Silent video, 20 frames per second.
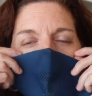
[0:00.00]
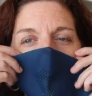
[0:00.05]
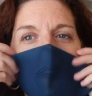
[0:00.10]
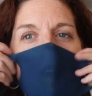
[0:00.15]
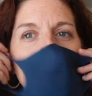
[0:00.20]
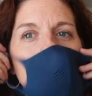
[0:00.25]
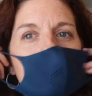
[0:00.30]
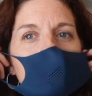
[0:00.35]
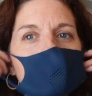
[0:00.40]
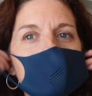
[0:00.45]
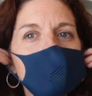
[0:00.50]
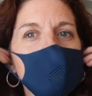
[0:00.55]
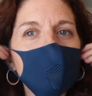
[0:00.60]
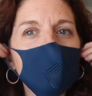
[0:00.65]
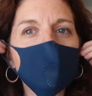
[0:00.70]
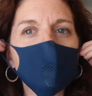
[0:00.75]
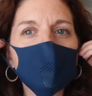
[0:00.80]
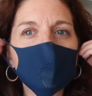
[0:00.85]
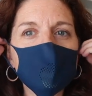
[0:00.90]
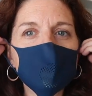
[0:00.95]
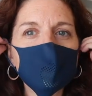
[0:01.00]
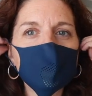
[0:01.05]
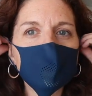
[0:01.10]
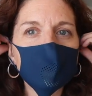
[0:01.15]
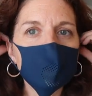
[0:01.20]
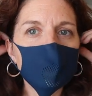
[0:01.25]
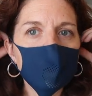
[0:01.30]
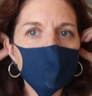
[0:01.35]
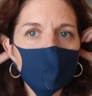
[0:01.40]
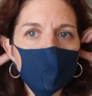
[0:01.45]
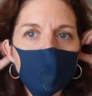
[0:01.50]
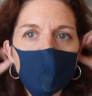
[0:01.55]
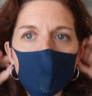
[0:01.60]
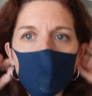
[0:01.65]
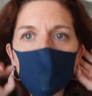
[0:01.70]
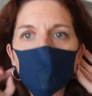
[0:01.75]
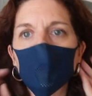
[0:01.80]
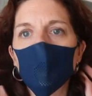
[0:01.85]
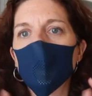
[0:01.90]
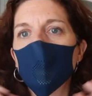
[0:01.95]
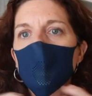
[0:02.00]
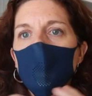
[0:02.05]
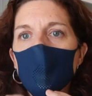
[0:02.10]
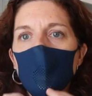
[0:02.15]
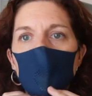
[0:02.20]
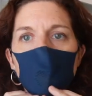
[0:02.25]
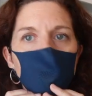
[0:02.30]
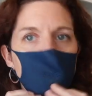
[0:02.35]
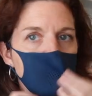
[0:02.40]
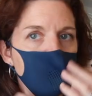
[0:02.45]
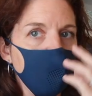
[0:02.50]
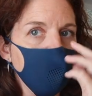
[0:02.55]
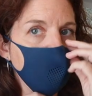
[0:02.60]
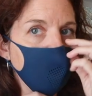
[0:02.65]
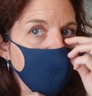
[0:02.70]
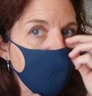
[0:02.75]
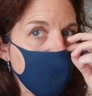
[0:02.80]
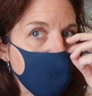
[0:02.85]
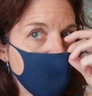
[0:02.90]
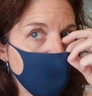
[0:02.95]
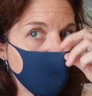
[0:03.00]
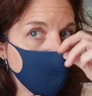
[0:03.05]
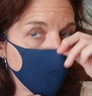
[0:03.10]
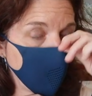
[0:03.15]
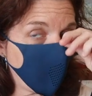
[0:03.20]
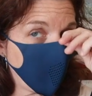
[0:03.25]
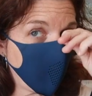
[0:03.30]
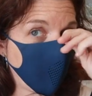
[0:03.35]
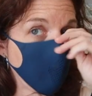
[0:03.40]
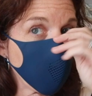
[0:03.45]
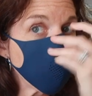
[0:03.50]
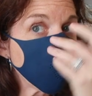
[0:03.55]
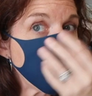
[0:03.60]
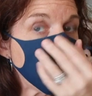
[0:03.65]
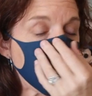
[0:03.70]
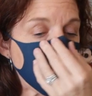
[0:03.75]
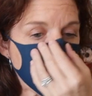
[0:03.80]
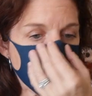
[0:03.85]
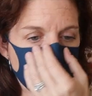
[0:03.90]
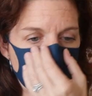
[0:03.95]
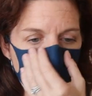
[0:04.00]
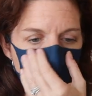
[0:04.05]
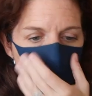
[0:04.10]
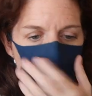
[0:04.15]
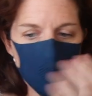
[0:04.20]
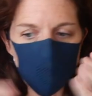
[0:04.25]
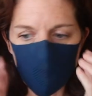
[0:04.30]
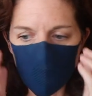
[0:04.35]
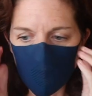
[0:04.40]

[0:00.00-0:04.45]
And you go like this, and you put it here. Now, for me,